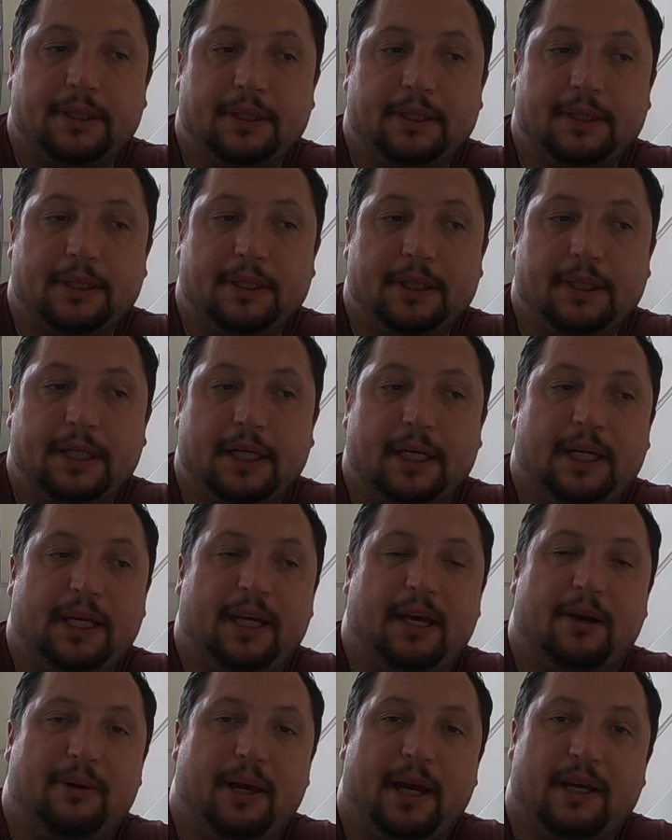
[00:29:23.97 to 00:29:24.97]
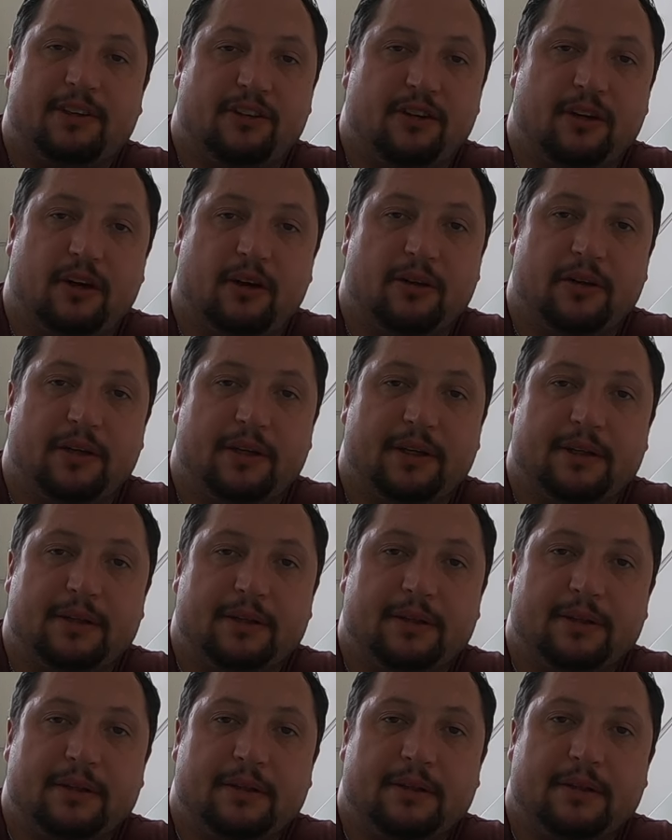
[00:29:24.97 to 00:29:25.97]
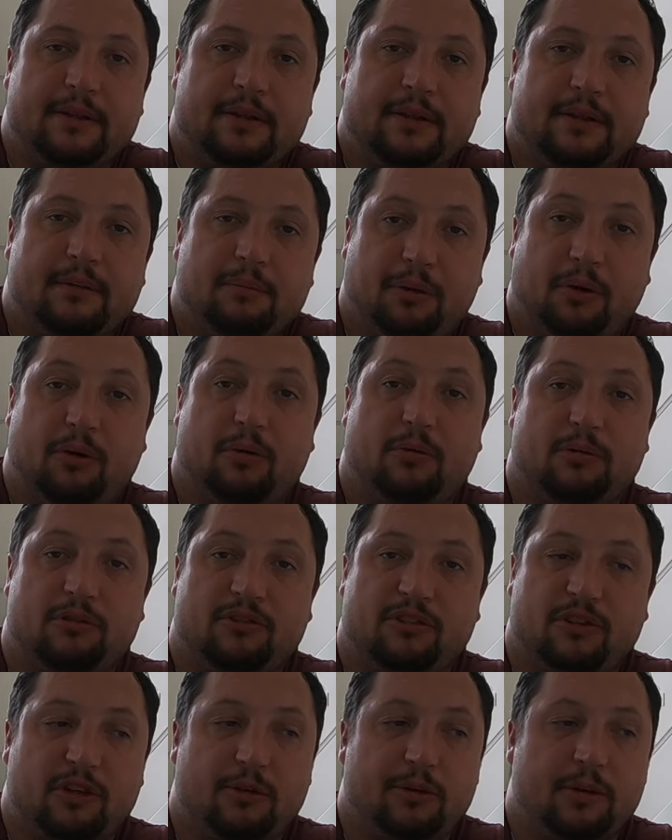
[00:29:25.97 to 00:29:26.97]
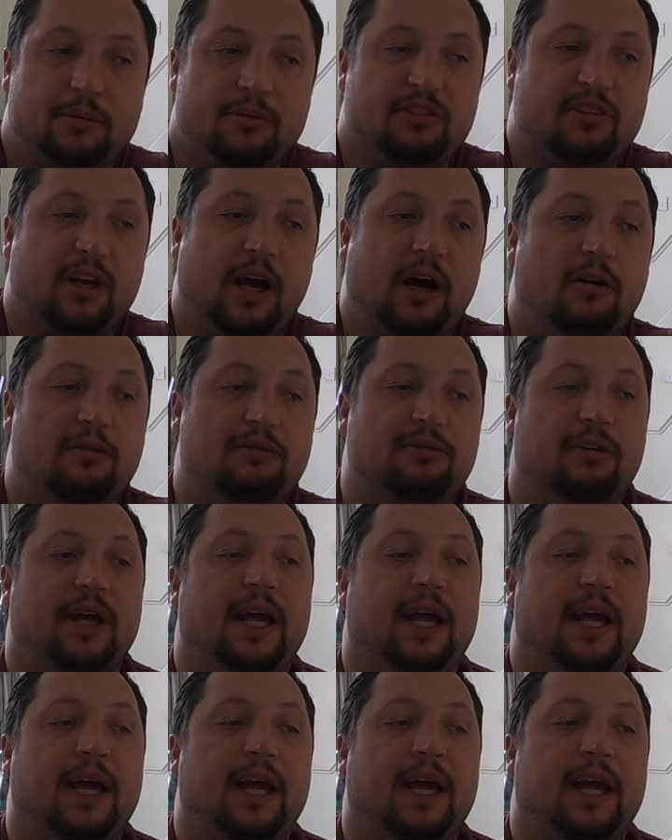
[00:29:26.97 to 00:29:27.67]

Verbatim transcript: yeah, you know, he hasn't got the balls to do it himself,